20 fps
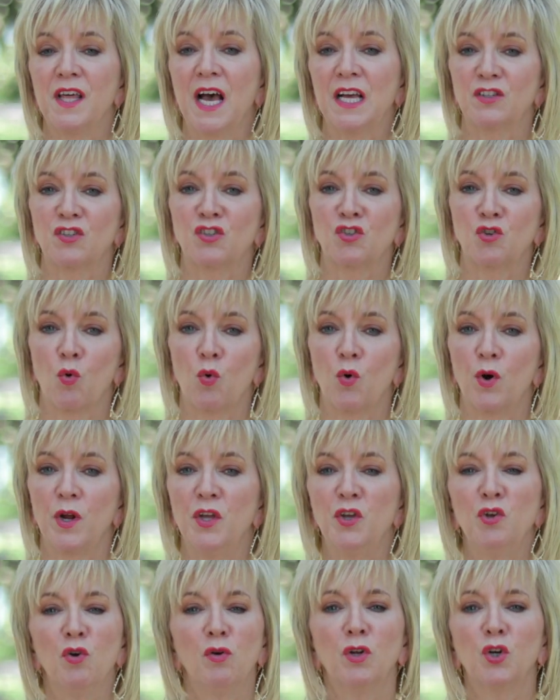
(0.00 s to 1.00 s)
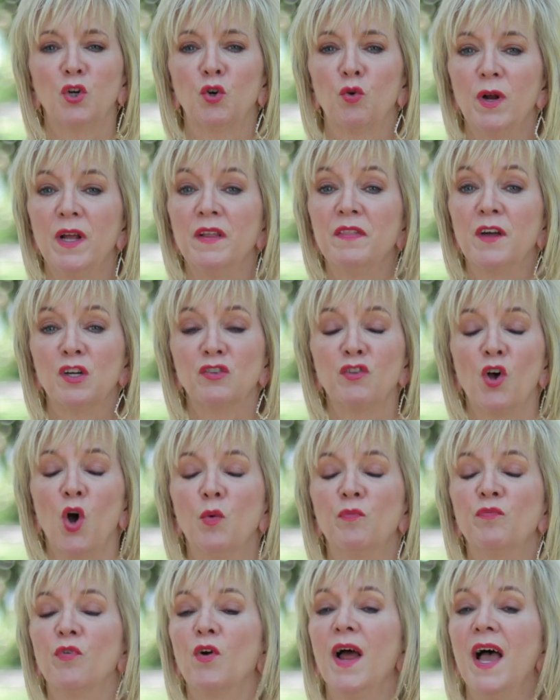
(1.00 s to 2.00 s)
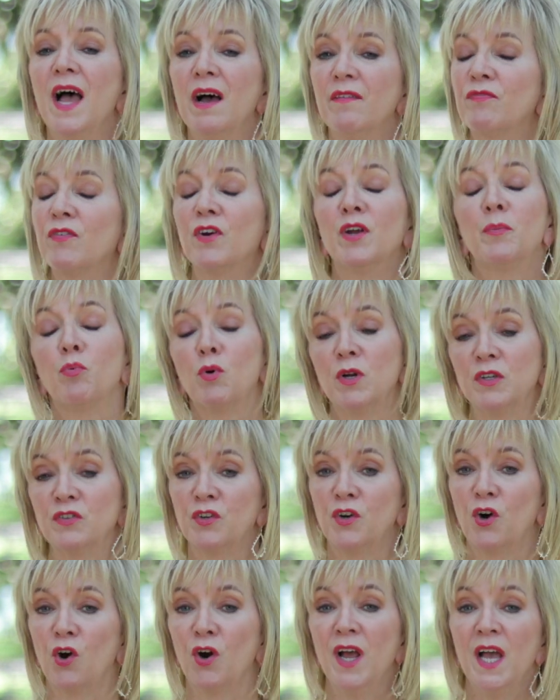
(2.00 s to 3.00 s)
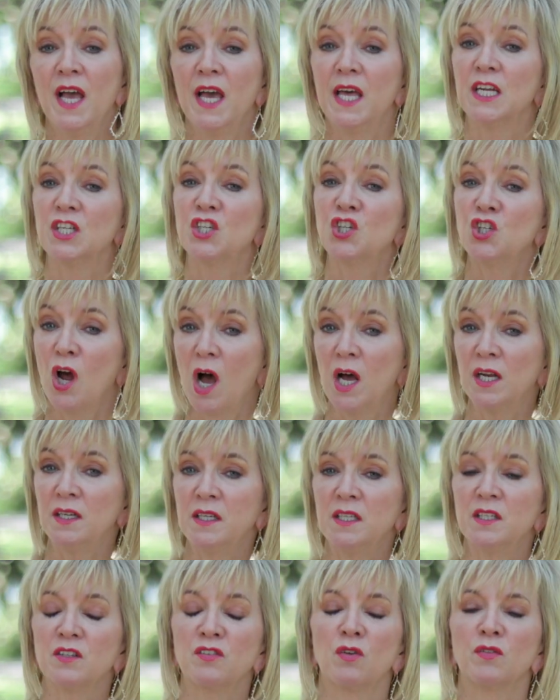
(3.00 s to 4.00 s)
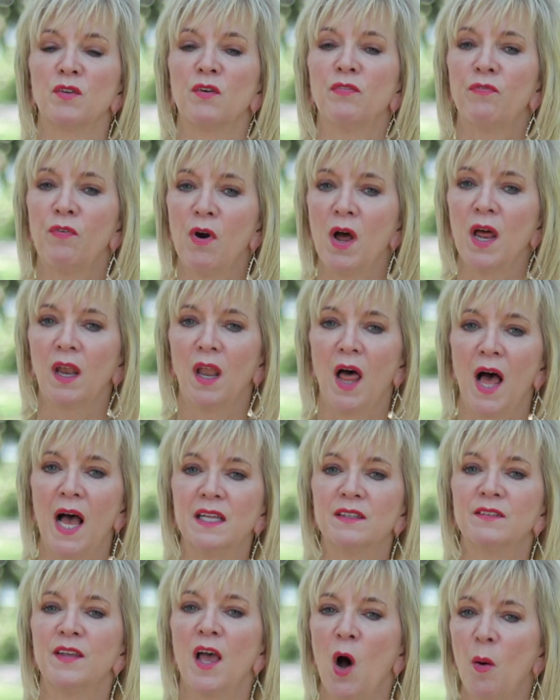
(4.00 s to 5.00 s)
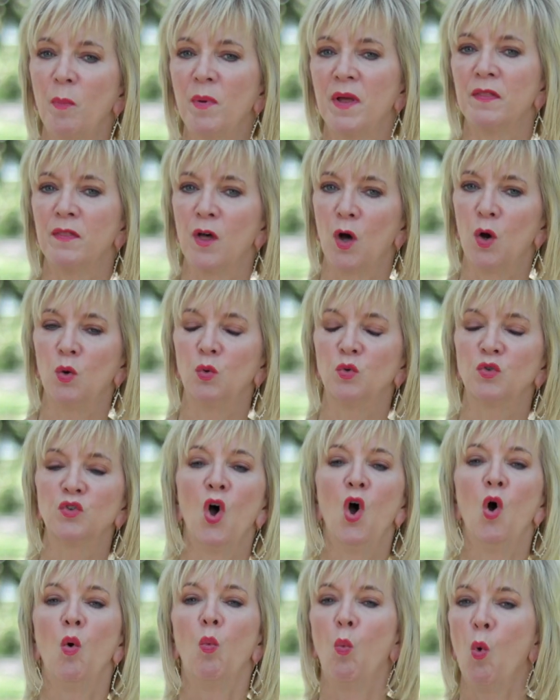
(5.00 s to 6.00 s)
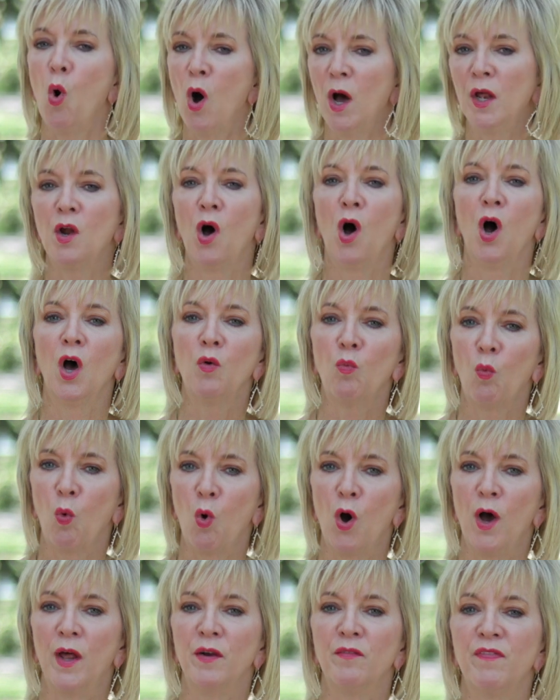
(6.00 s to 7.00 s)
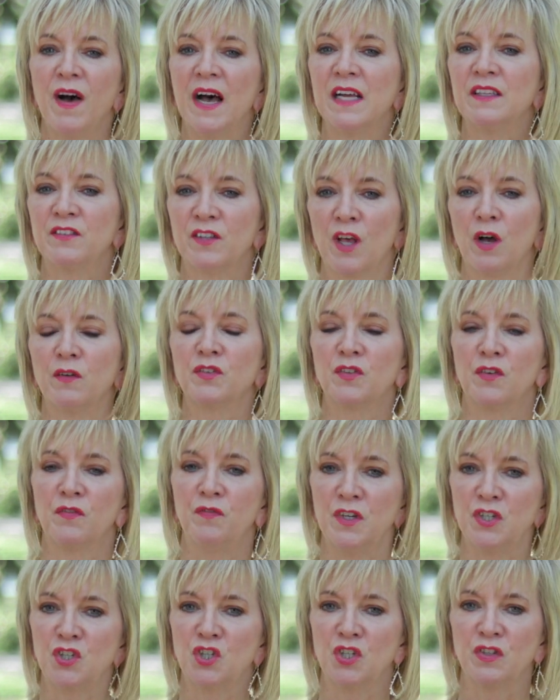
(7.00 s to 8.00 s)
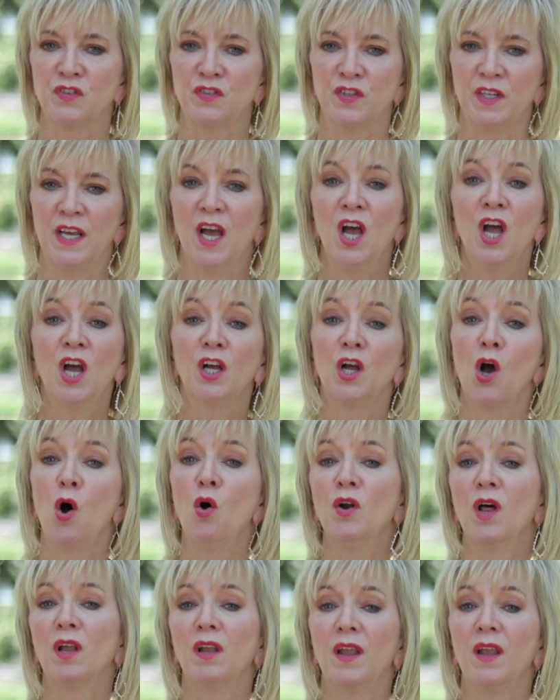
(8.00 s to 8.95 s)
that story. You'll agree there's hope for every prisoner, and Ashanti is on the front lines helping those one-on-one find self-sufficiency. Go to